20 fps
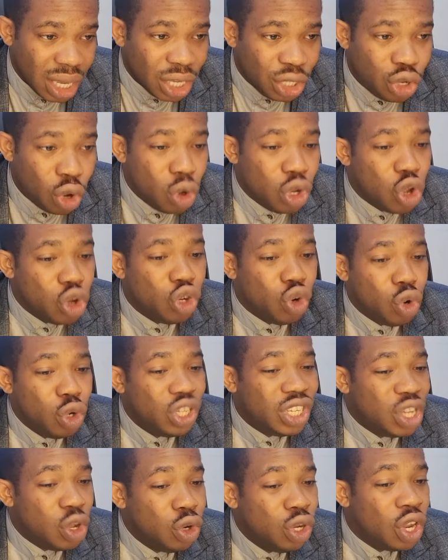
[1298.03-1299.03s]
So you
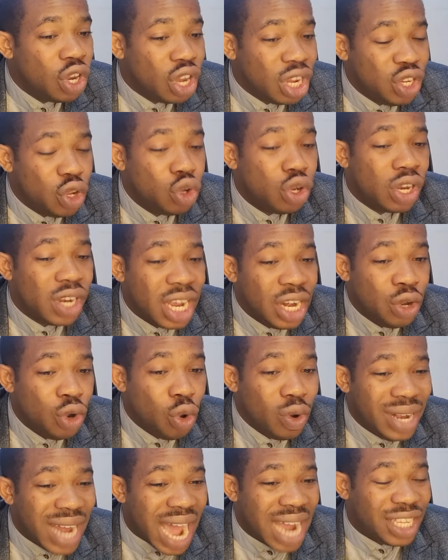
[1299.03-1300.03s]
didn't
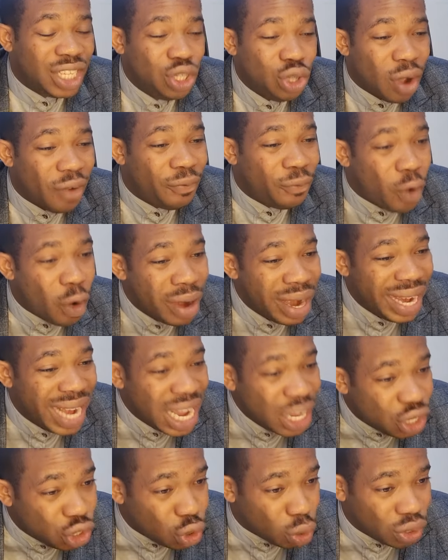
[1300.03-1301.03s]
know that your
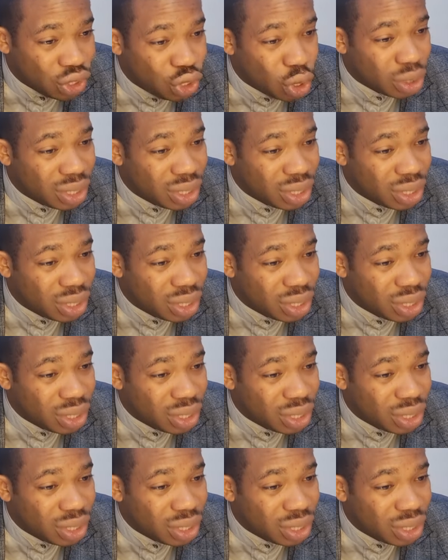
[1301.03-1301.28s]
foundation,